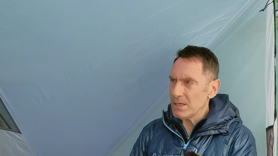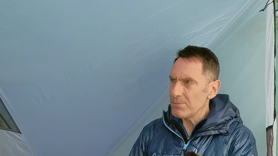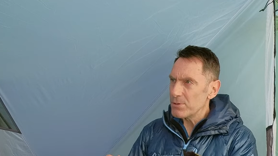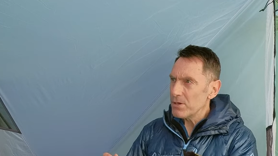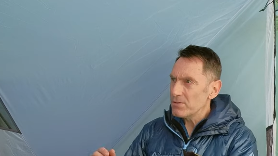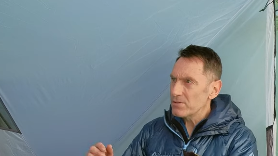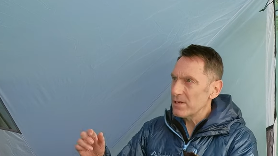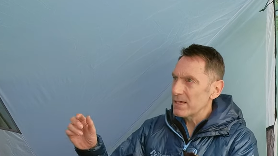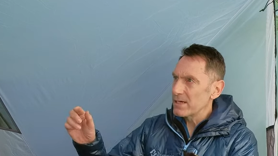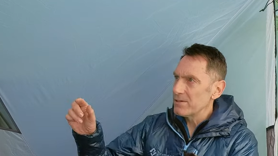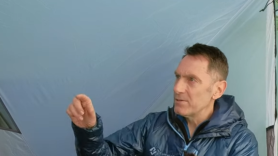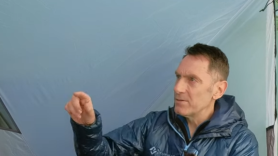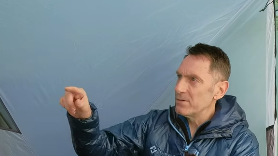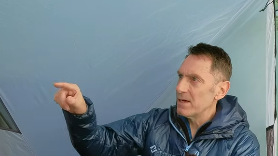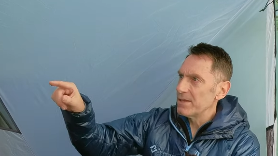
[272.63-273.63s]
But also, like, you
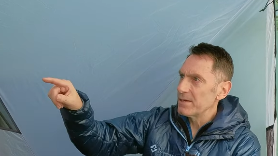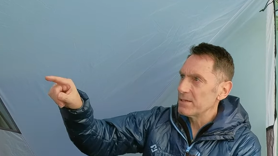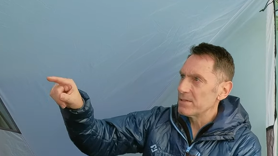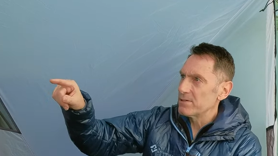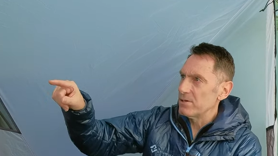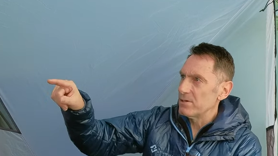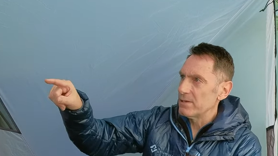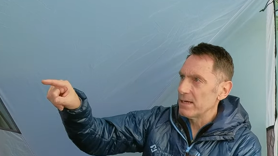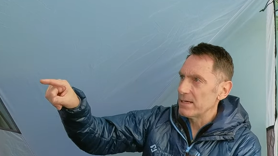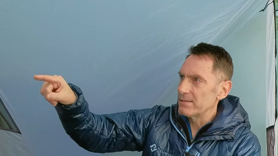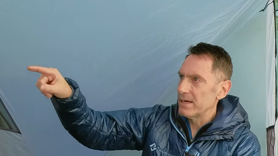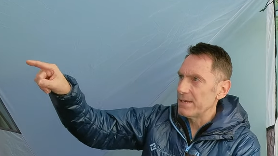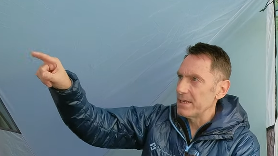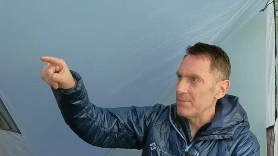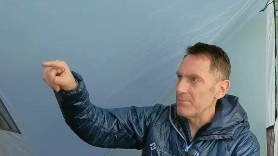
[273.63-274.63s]
know, I think it's got like
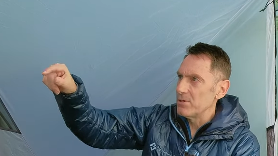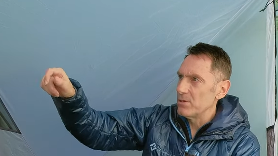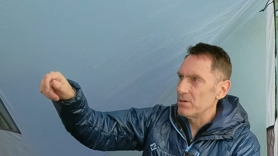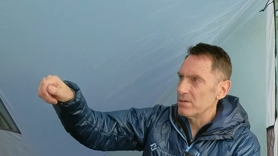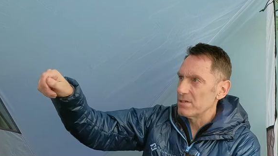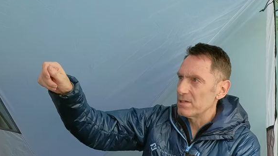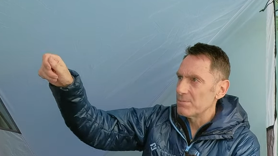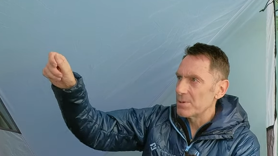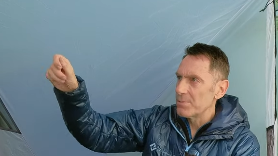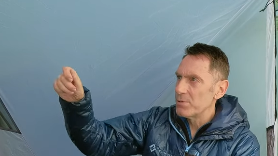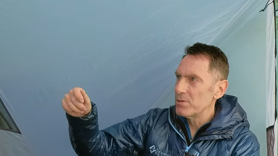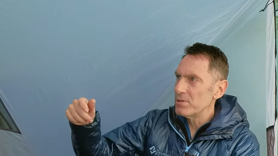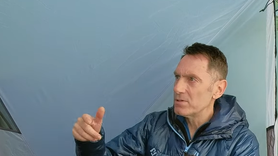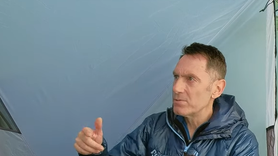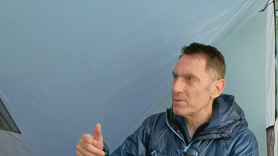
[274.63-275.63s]
Dyneema on the zipper
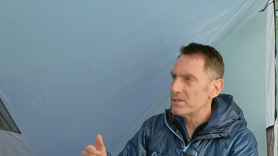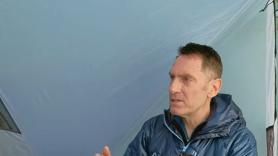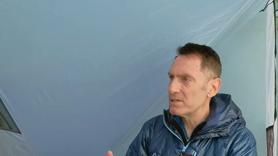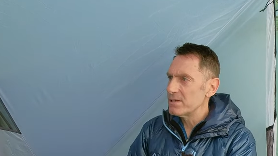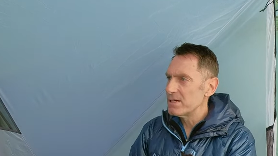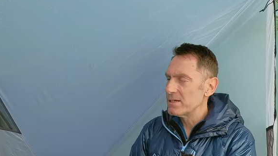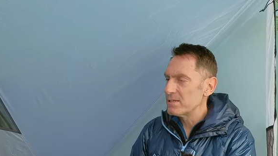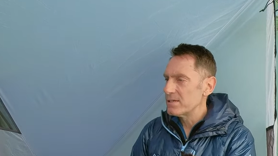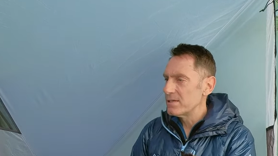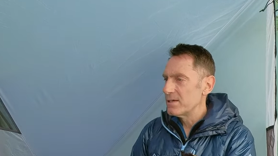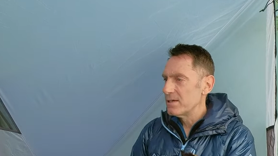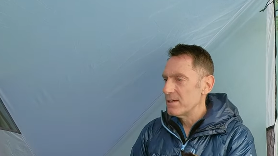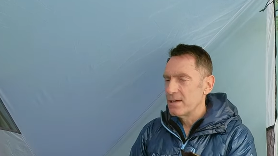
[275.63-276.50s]
pulls, which is nice.